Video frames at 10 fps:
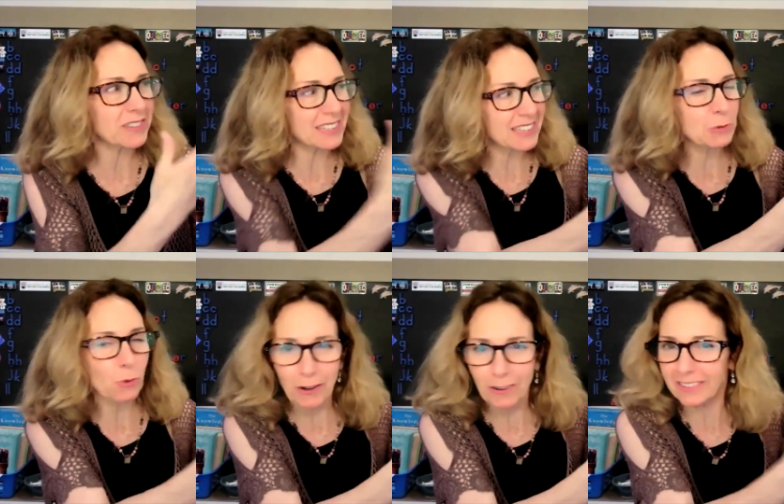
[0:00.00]
This is
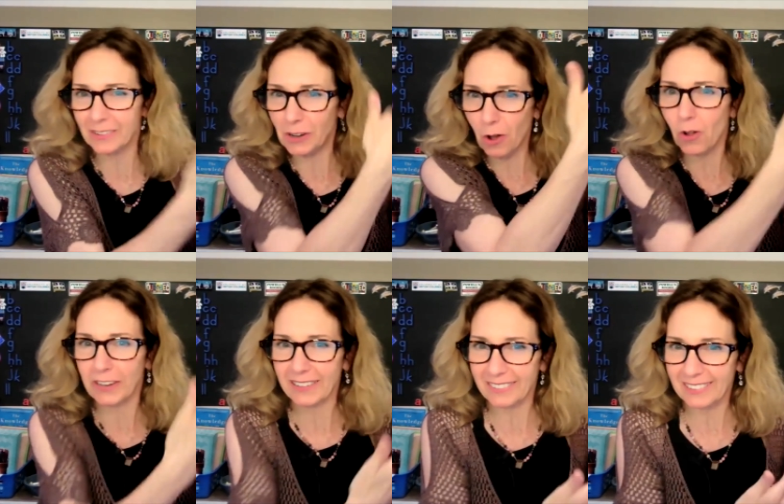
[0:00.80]
where it's going to all
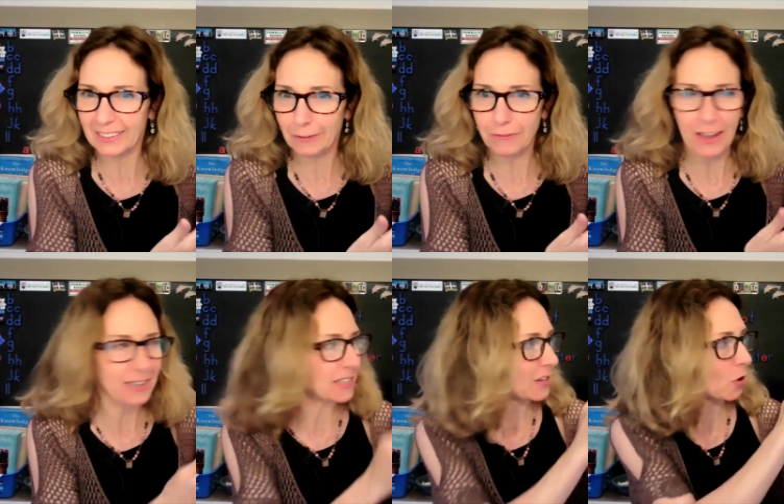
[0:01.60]
get
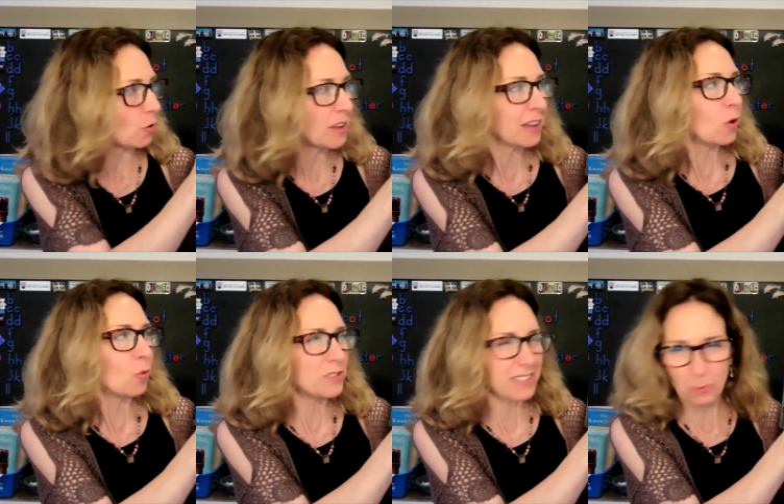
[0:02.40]
solidified. So
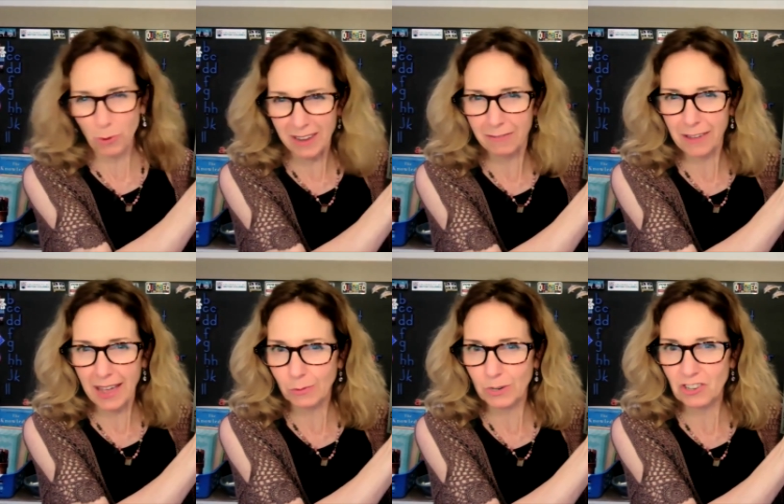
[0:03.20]
does wave,
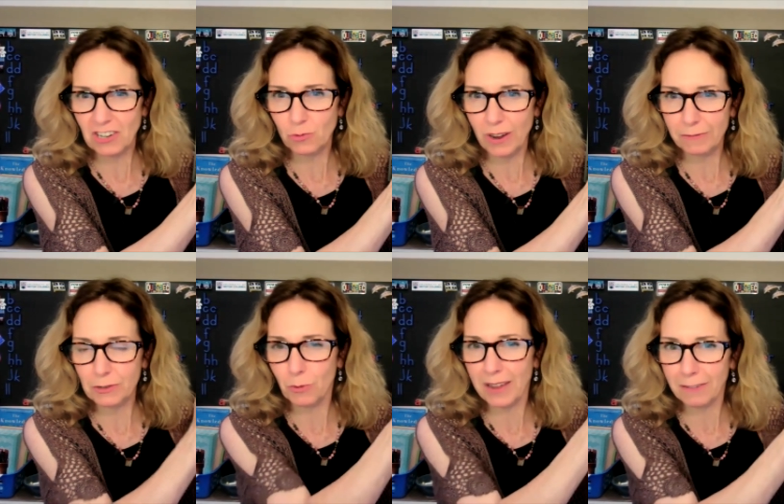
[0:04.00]
how do we change wave
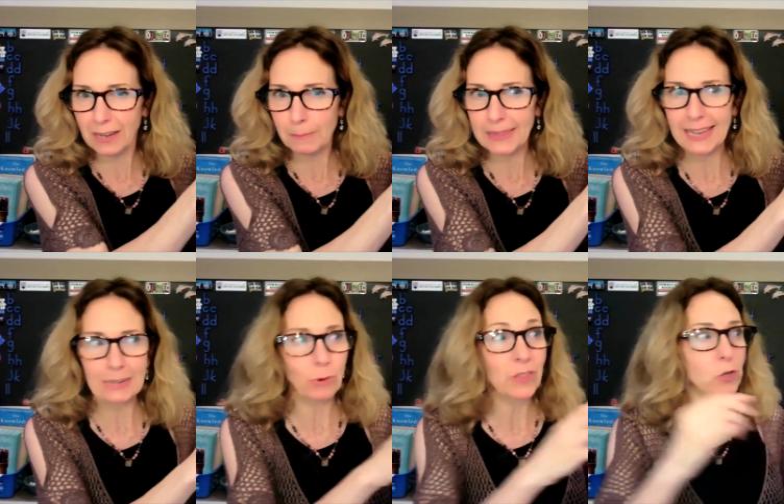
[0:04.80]
to waving? But
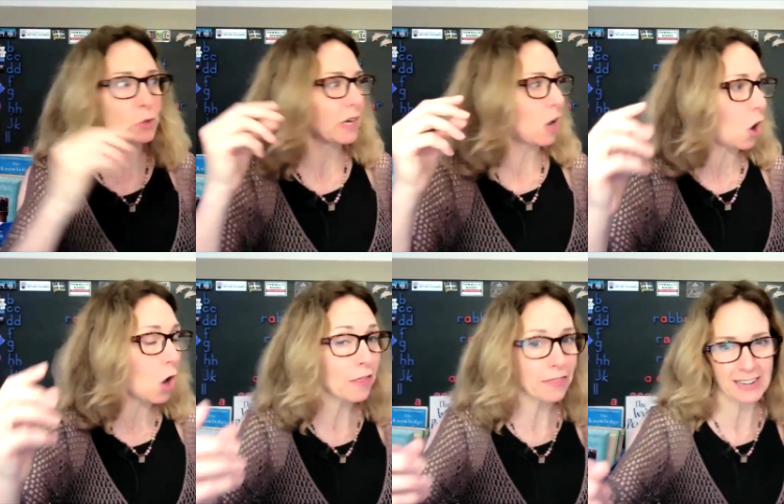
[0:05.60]
then when they're doing
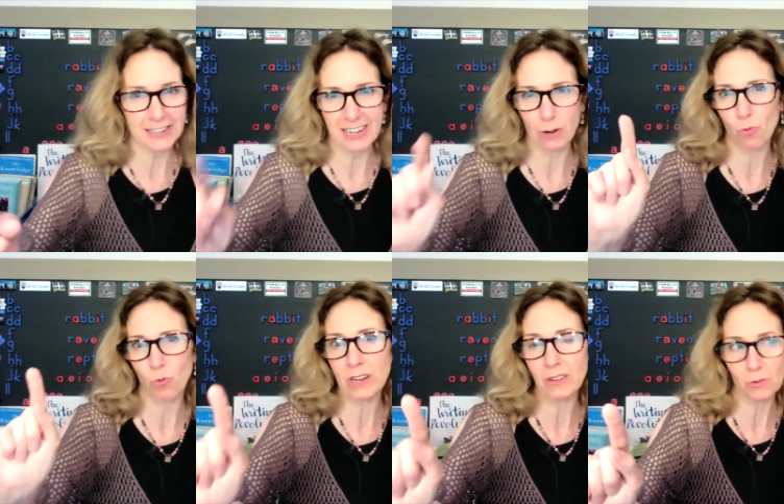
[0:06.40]
authentic,
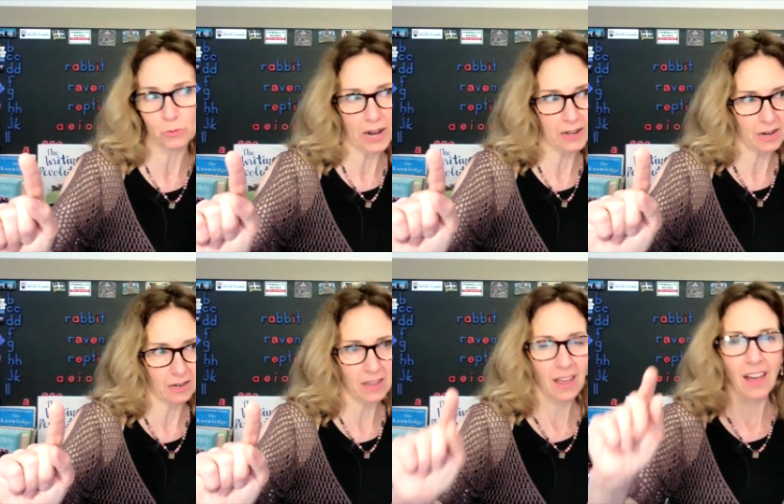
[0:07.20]
real
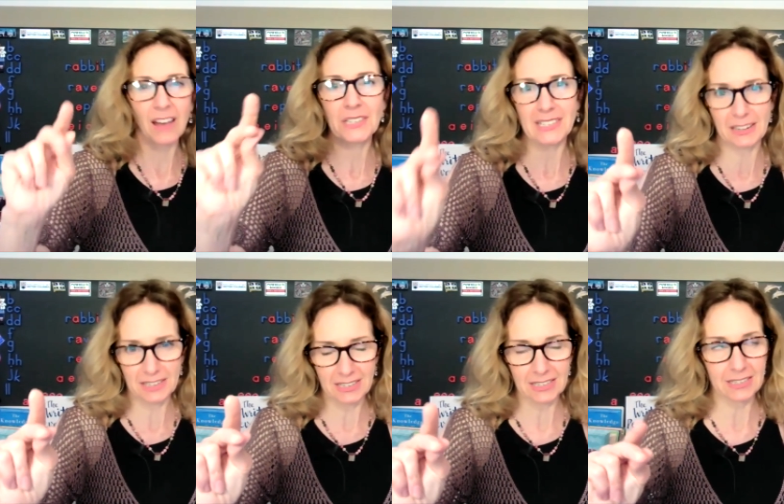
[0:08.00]
writing of
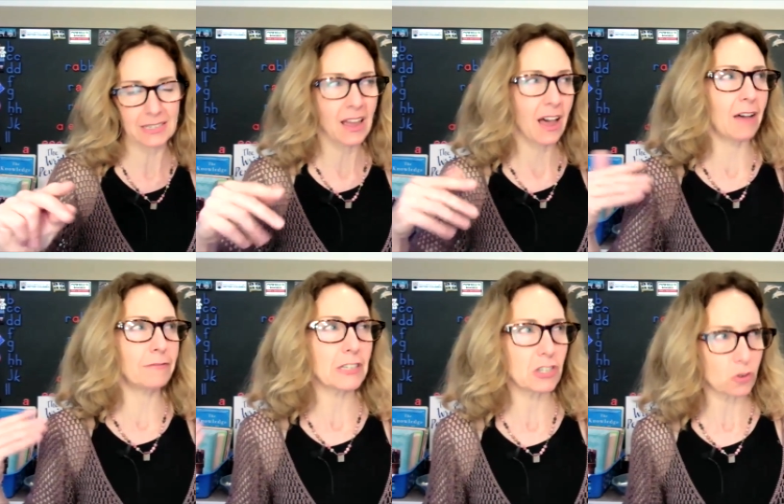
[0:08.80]
sentences, of
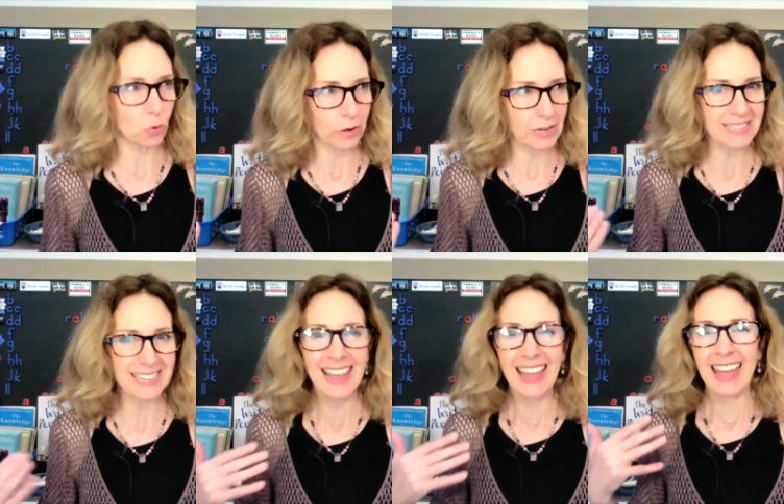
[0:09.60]
stories,
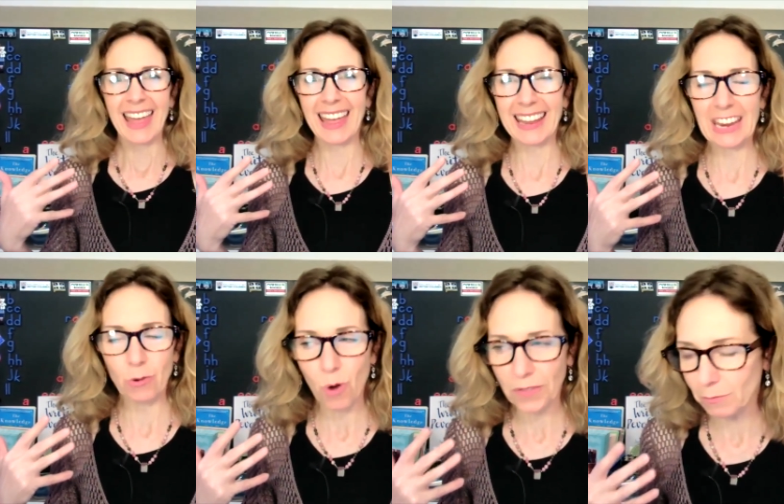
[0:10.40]
you
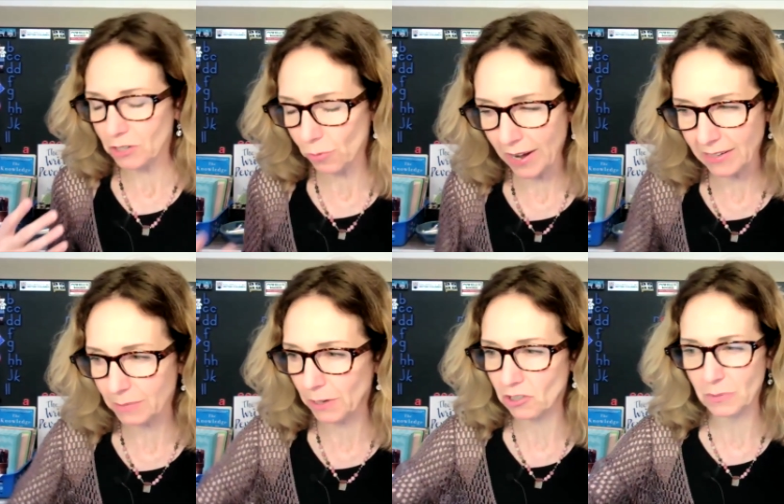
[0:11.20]
want them to write as
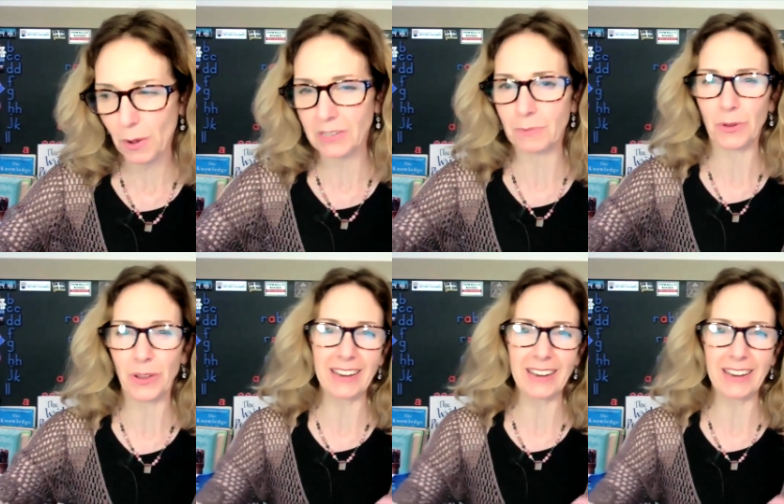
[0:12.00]
much as possible.